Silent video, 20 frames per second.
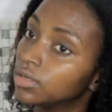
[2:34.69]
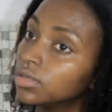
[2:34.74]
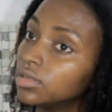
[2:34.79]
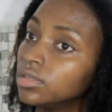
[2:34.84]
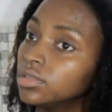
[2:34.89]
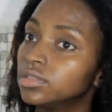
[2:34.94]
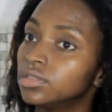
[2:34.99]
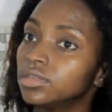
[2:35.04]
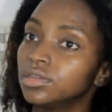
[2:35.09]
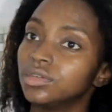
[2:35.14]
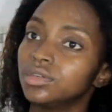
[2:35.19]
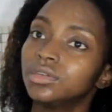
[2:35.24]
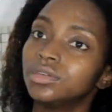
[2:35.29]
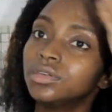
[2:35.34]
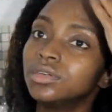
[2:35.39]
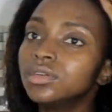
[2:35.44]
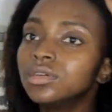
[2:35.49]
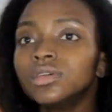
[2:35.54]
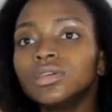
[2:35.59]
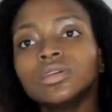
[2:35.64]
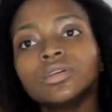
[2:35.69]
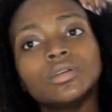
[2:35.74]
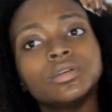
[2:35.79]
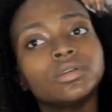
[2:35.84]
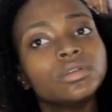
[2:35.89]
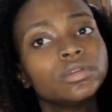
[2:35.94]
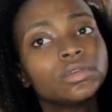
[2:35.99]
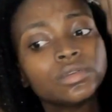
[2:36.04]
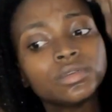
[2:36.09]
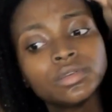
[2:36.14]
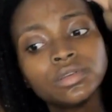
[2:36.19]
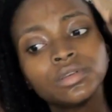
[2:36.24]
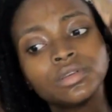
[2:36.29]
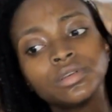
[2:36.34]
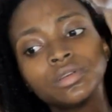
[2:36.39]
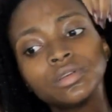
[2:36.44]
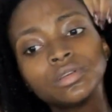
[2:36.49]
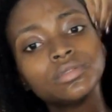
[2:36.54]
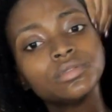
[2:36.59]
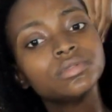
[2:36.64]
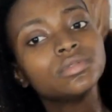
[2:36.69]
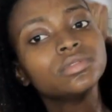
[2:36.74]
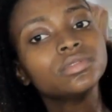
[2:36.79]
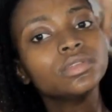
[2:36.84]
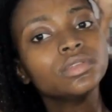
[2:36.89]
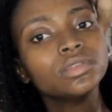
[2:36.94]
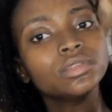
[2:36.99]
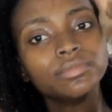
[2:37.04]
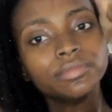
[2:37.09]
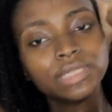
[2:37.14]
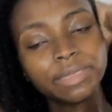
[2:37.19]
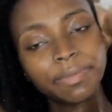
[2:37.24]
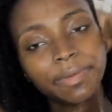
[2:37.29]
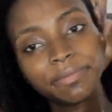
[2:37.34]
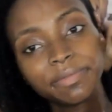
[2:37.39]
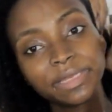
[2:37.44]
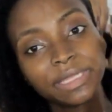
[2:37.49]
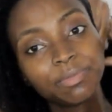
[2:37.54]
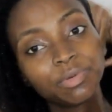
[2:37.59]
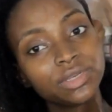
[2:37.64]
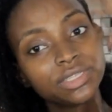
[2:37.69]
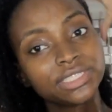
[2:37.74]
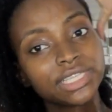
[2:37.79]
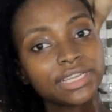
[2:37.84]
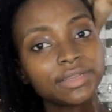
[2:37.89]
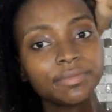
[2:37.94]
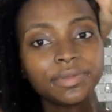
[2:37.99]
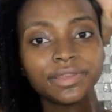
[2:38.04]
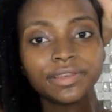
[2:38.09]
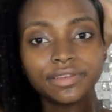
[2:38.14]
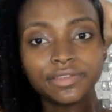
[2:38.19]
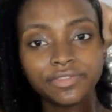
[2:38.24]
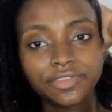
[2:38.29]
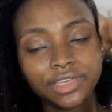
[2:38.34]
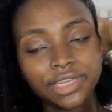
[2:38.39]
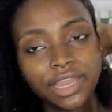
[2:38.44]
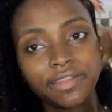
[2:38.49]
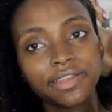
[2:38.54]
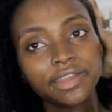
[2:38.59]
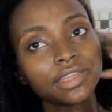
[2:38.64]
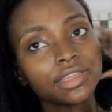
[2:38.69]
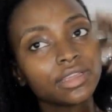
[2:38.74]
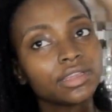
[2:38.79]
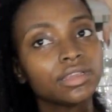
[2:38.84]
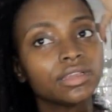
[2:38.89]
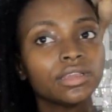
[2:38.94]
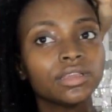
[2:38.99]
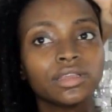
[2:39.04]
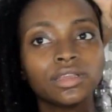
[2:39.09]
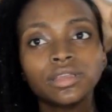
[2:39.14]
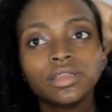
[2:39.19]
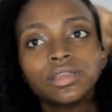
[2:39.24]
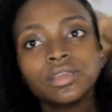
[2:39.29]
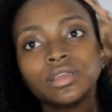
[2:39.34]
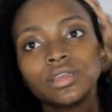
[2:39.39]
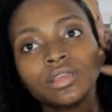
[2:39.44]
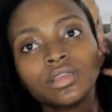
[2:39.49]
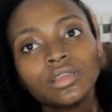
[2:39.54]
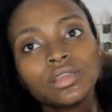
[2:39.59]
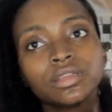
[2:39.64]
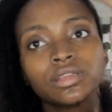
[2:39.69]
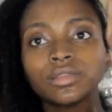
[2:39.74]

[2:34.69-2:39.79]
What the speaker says: love this product as well. It has a very nice fragrance. It smells like vanilla. And